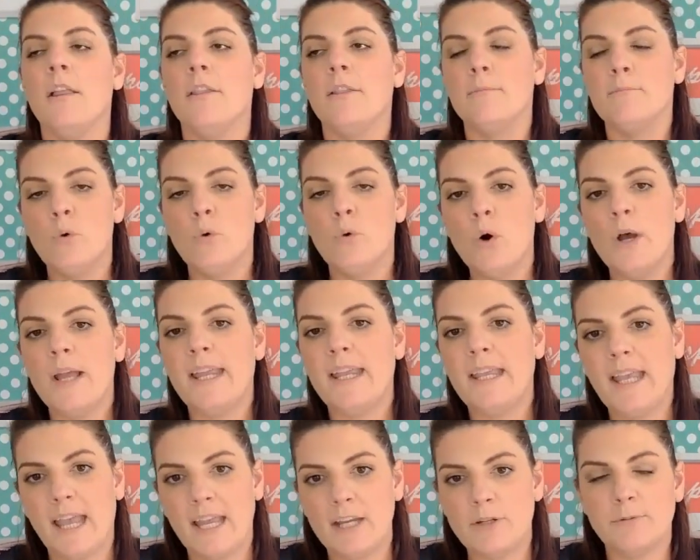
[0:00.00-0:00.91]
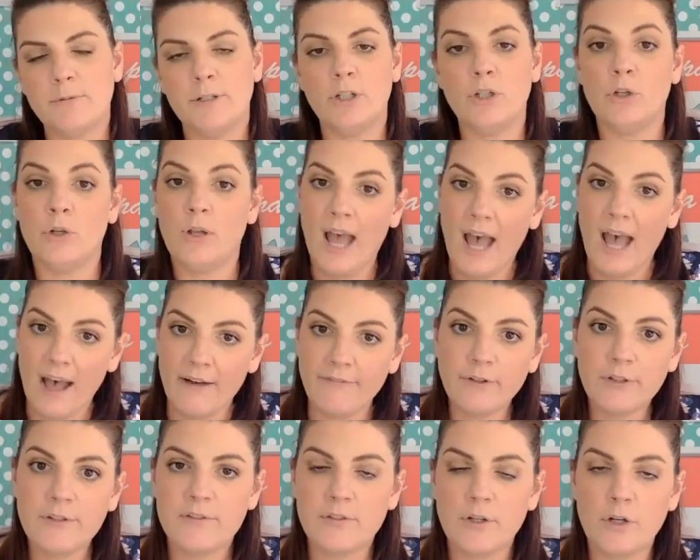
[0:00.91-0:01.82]
The more engagement you
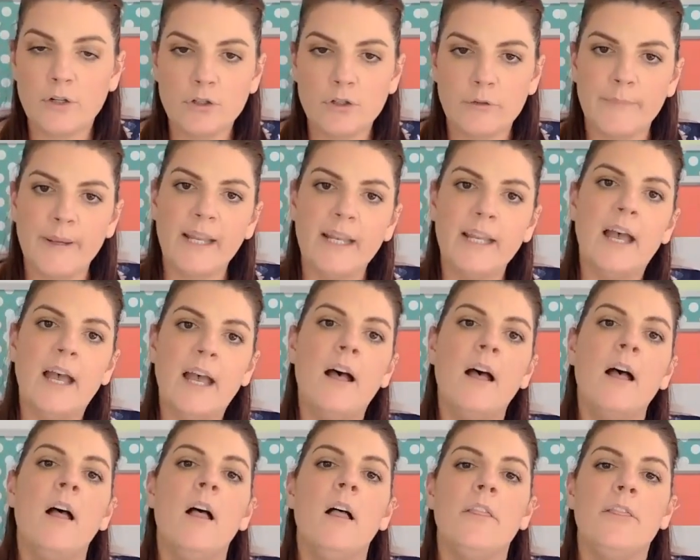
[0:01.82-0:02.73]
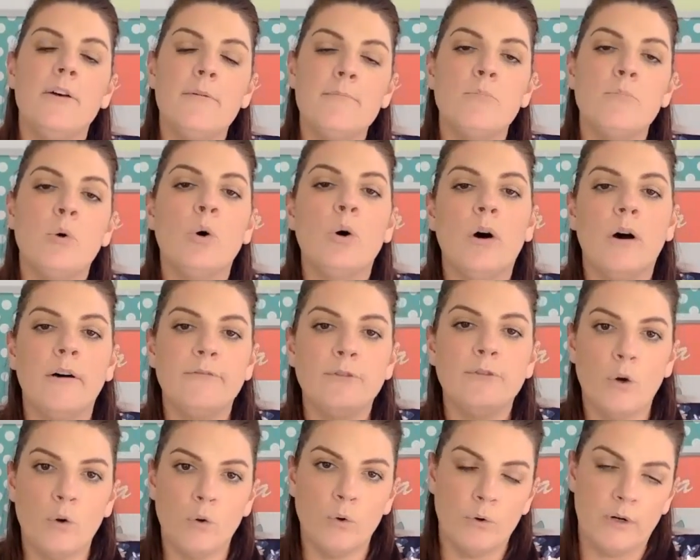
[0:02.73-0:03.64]
have on social media, the more of
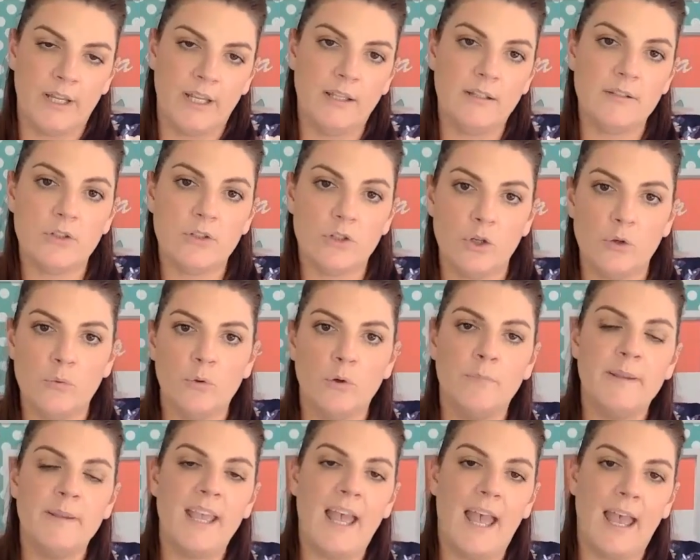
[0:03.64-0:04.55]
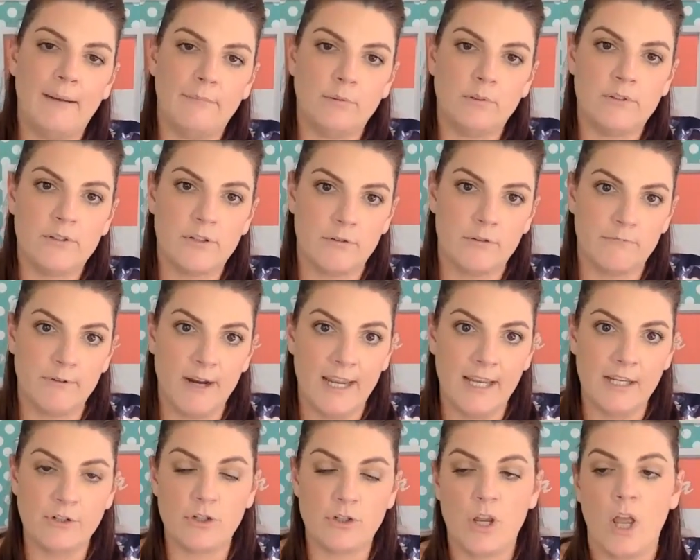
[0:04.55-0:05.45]
your audience you will be able to
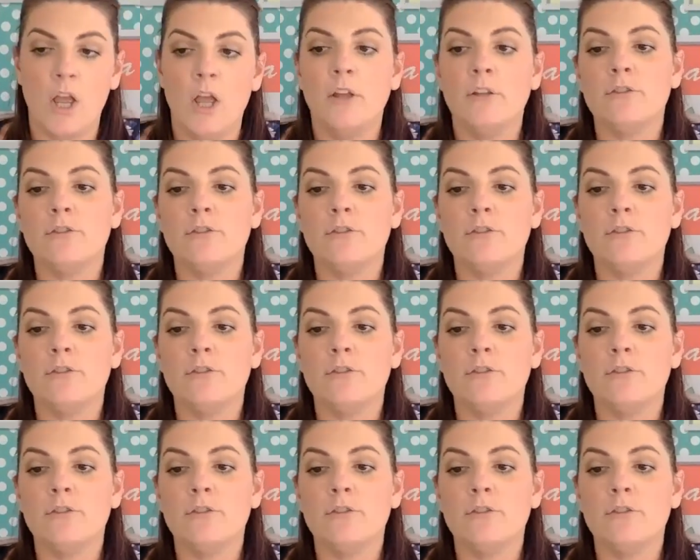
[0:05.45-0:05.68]
reach.